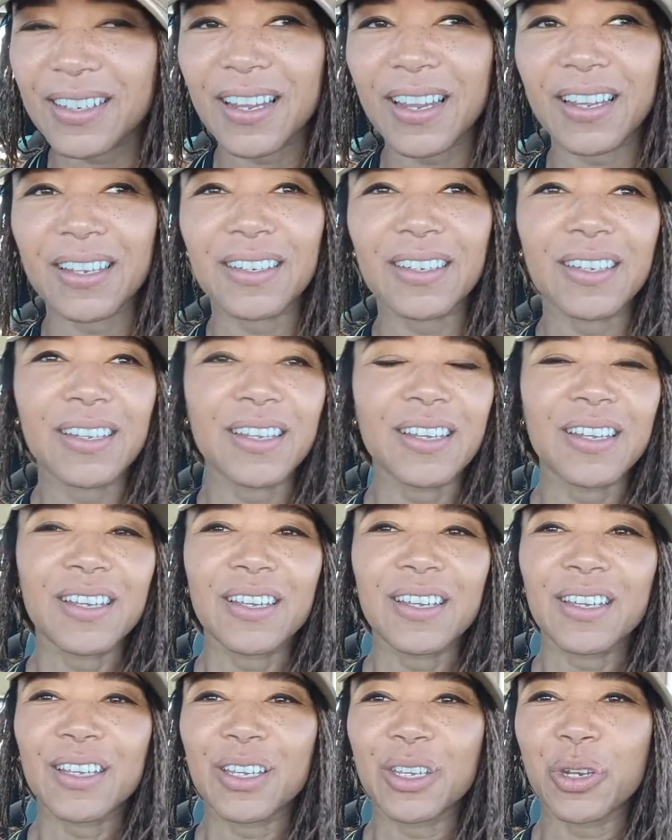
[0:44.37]
And,
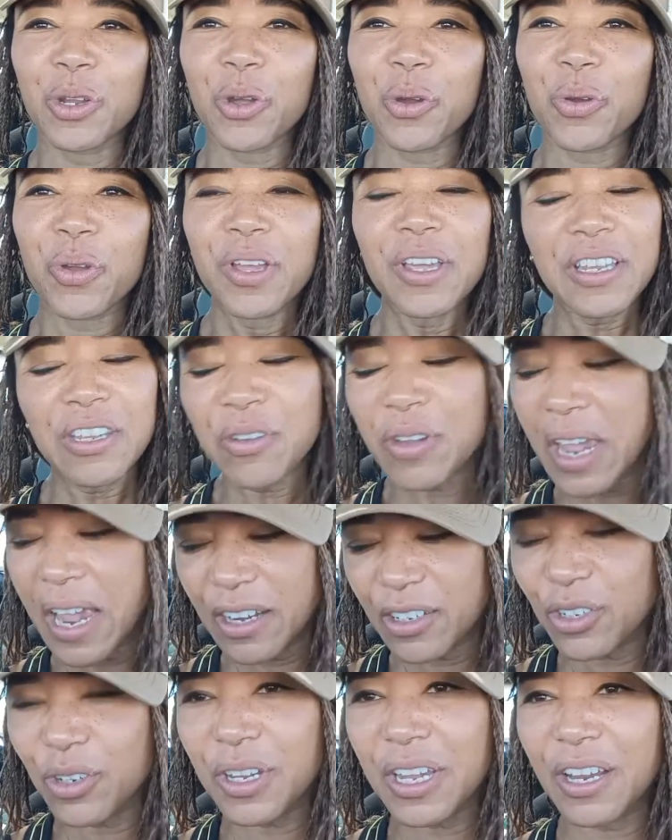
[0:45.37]
you know, you
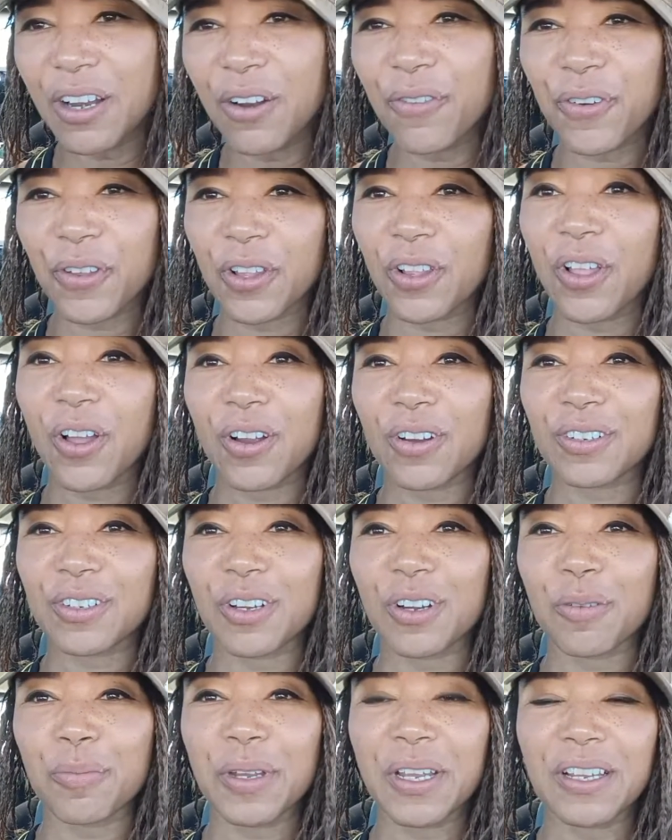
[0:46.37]
can't do keto for the long
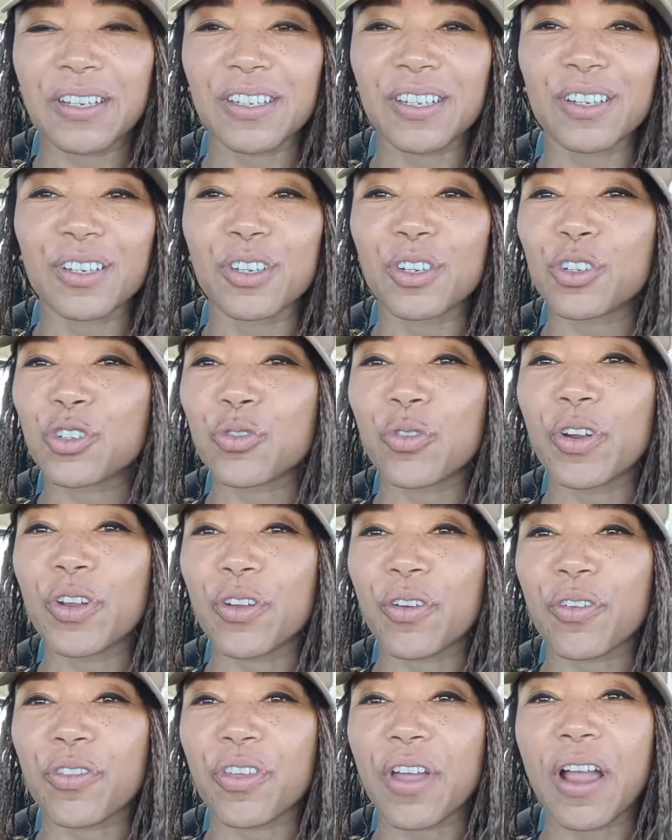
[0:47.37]
term because it'll destroy
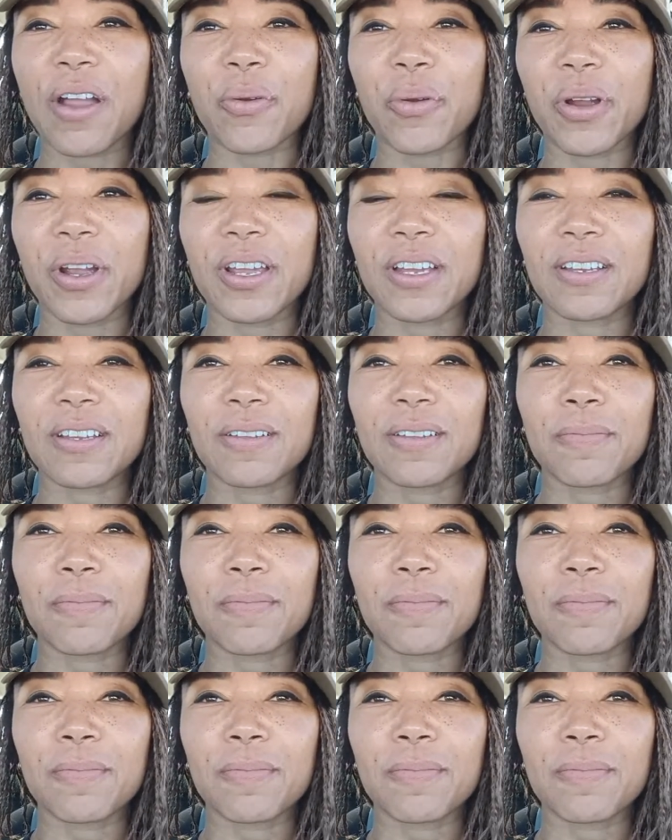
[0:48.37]
your thyroid.